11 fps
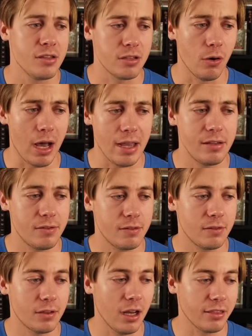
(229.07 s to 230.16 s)
So I
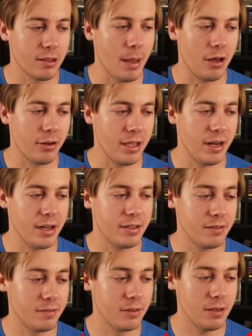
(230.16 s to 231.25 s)
cut them out and
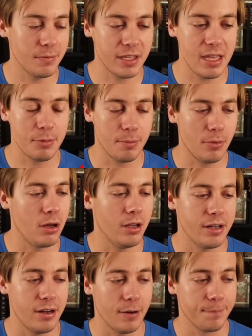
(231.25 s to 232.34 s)
I didn't keep them
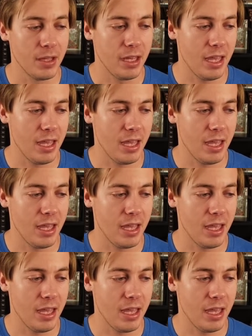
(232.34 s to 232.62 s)
on here.